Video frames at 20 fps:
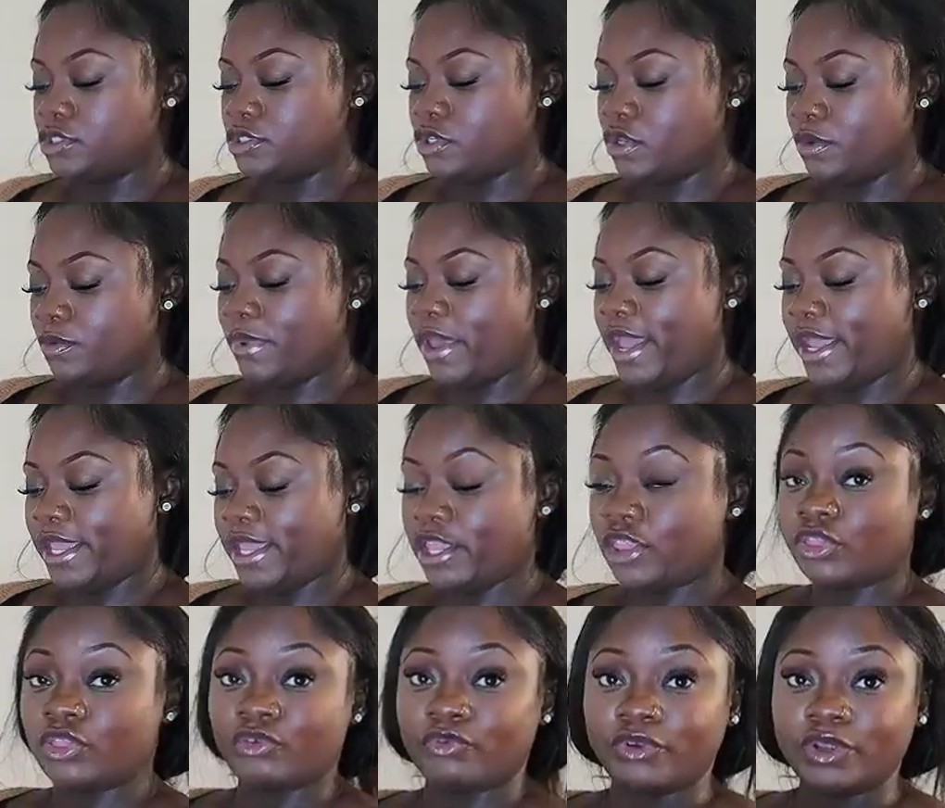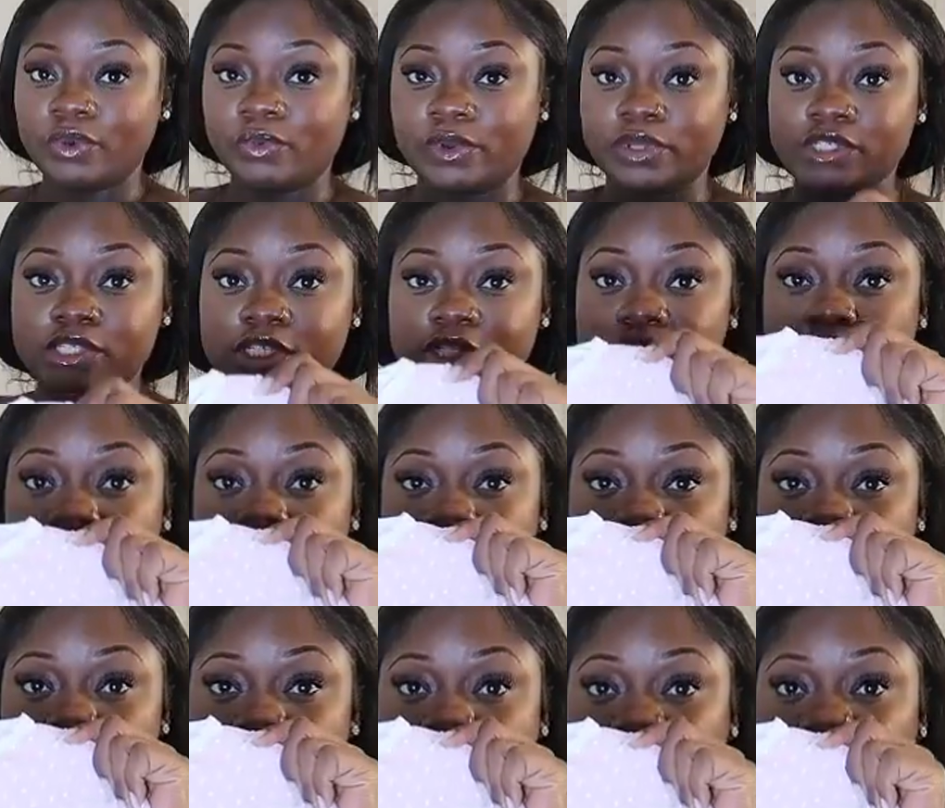So I'm packing three onesies. So
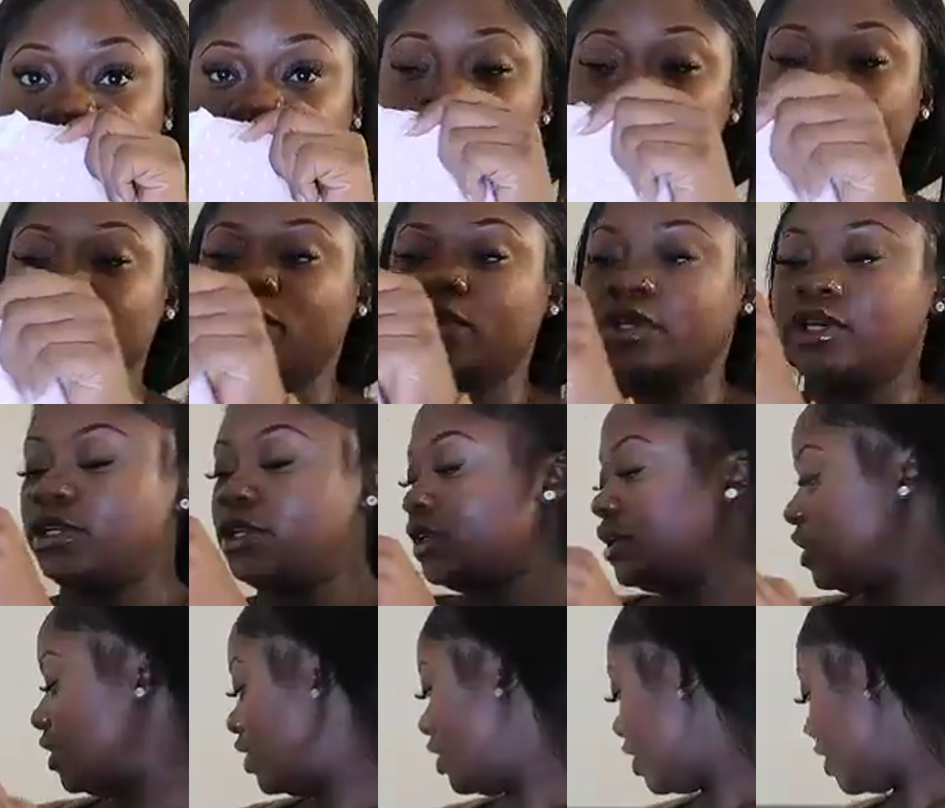this is the first one.